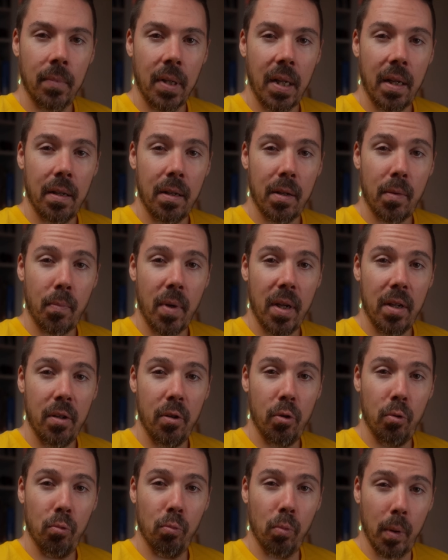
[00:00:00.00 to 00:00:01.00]
And may
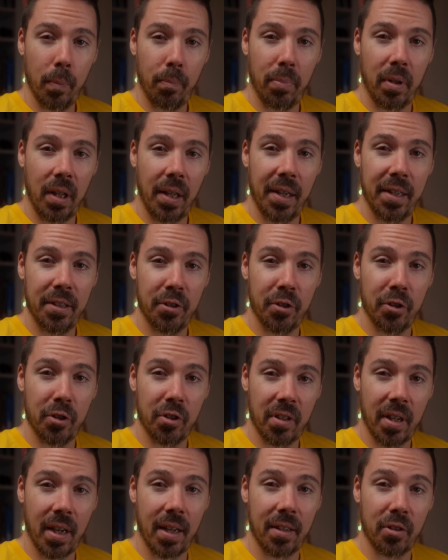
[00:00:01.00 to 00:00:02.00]
you replace your
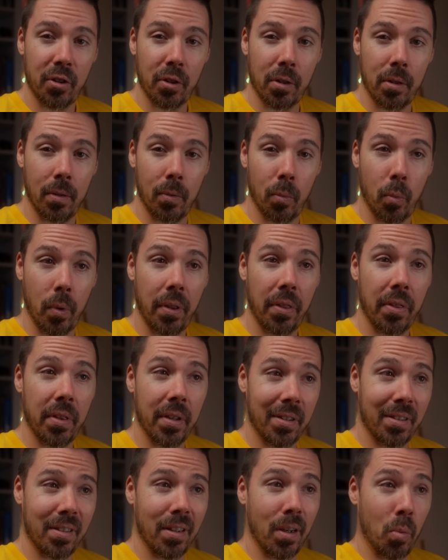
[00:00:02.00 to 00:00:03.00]
testicle with
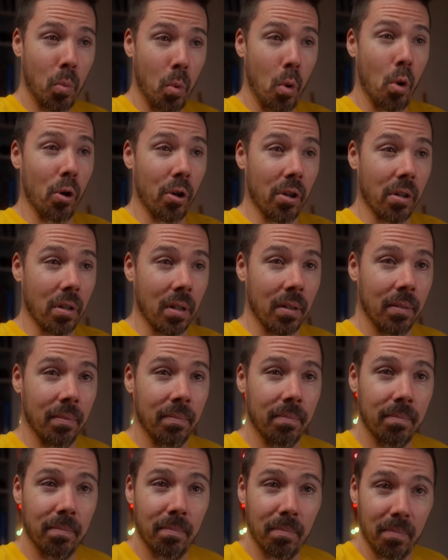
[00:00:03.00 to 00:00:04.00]
this award
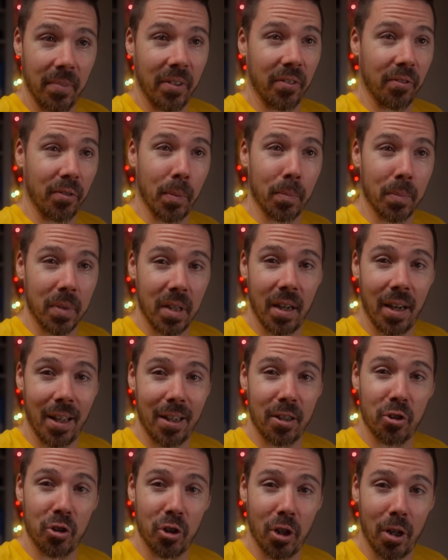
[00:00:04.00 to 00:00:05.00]
from
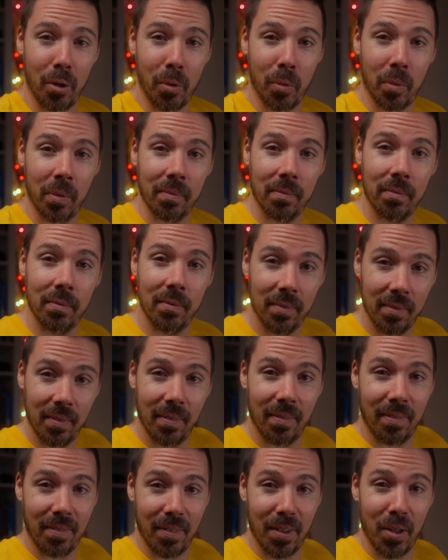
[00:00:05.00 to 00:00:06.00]
today's show,
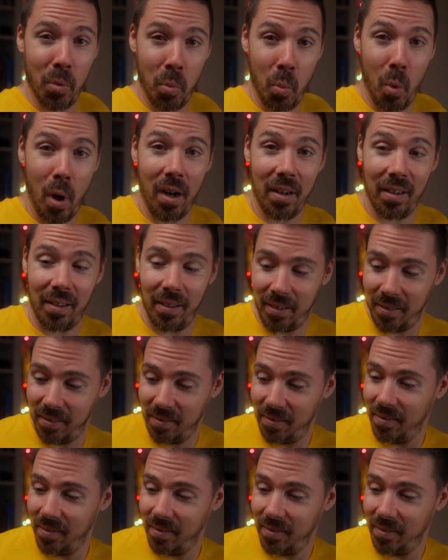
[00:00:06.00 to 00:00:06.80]
you won.